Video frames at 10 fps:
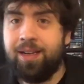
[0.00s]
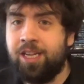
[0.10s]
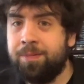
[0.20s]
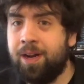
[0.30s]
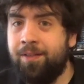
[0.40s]

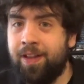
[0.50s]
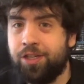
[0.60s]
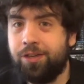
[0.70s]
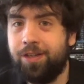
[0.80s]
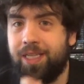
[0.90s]
Digimon
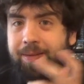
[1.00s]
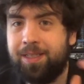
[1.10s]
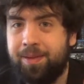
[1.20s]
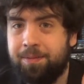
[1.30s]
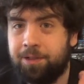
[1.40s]
Adventure seems
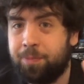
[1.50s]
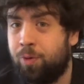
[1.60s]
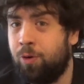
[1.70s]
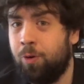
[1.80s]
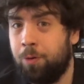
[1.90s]
to be the most
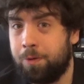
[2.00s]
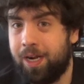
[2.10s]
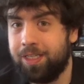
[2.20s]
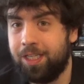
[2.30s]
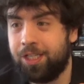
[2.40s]

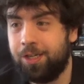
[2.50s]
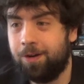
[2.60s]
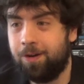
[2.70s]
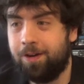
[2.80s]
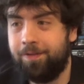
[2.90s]
polarizing
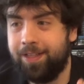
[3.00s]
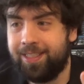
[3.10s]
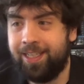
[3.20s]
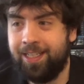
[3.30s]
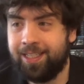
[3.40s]
show of
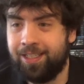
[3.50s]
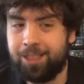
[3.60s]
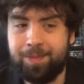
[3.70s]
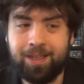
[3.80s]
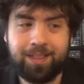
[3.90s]
this season,
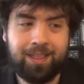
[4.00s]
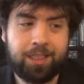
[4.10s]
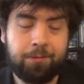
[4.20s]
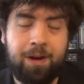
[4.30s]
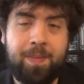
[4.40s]
just because it
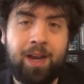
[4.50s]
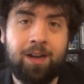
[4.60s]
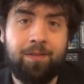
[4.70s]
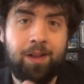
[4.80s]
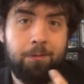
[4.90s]
is a remake
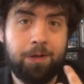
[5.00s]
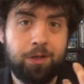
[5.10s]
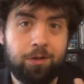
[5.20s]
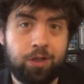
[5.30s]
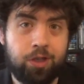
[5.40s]
of the
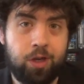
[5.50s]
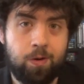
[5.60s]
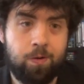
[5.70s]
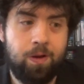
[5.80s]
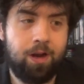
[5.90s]
original
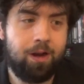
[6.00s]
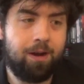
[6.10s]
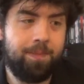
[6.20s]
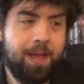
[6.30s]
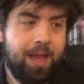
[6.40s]

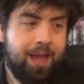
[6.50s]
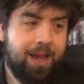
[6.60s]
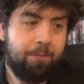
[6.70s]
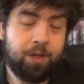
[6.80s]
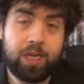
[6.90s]
show,
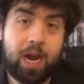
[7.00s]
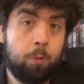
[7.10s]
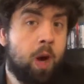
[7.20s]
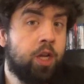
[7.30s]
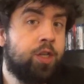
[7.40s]
which I
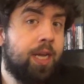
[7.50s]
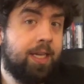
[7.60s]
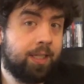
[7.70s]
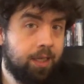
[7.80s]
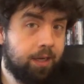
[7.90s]
watched
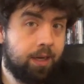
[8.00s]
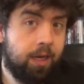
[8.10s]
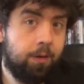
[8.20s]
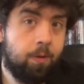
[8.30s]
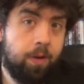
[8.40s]
as a young
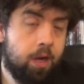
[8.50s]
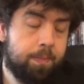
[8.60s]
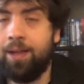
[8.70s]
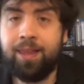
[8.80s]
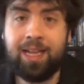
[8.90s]
kid growing
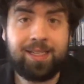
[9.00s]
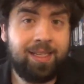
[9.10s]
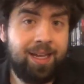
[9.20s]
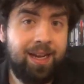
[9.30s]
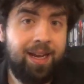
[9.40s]
up. That
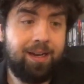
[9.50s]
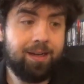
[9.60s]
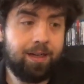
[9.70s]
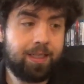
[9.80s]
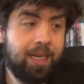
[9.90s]
said, it
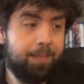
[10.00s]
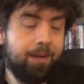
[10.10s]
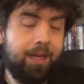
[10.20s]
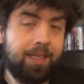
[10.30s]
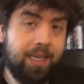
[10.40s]
does take
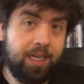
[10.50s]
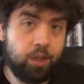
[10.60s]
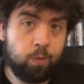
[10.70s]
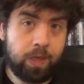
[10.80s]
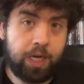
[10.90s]
place in
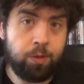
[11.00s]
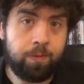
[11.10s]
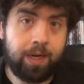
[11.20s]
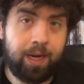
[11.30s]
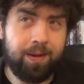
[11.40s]

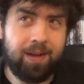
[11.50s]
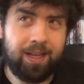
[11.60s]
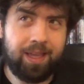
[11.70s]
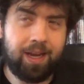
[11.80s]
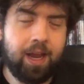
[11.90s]
2020, I
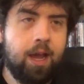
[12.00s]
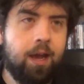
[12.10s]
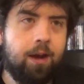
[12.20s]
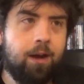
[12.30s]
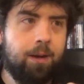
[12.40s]
think,
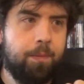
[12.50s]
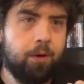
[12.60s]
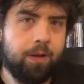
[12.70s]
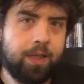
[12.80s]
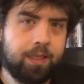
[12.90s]

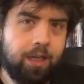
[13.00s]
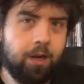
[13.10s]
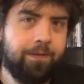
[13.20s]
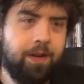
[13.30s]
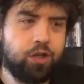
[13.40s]
or at least the
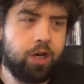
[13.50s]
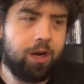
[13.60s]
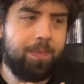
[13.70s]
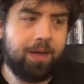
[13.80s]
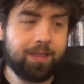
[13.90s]
near
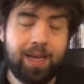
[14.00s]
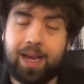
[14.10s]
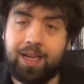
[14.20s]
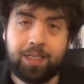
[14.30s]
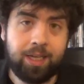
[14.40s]
future, because it
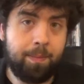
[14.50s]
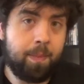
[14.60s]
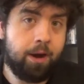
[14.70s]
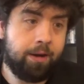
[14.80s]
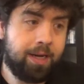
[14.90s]
has like
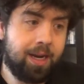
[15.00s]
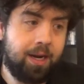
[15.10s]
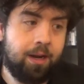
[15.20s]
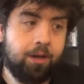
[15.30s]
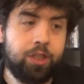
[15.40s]
modern day
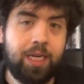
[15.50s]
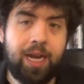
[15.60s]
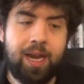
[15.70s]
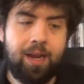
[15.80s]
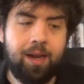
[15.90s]

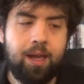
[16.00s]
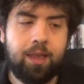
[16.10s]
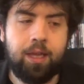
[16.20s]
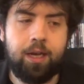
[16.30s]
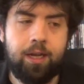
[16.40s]
technology and
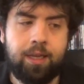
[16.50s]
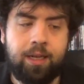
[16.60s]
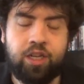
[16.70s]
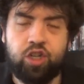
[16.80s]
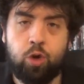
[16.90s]
the
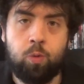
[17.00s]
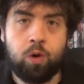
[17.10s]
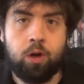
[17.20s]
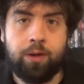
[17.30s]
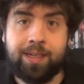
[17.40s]
digital
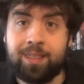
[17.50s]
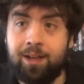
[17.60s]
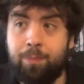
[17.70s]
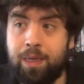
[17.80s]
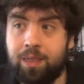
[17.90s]
world,
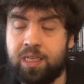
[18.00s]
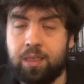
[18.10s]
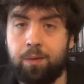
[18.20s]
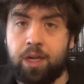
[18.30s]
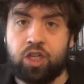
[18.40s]
instead of being this
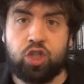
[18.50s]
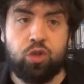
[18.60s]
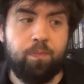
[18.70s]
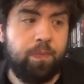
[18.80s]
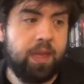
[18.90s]

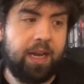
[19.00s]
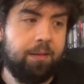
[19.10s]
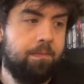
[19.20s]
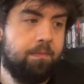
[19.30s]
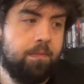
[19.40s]
lush like
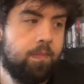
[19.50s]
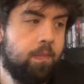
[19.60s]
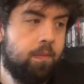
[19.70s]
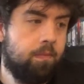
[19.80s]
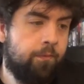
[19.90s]

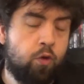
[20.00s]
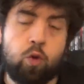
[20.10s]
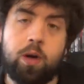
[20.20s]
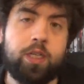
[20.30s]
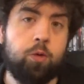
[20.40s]

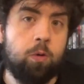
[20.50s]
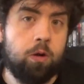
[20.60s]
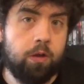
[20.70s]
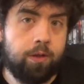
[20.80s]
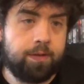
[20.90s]
forest
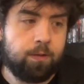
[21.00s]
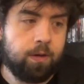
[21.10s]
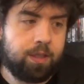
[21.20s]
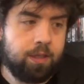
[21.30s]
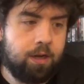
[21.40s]
world of
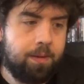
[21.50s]
sorts,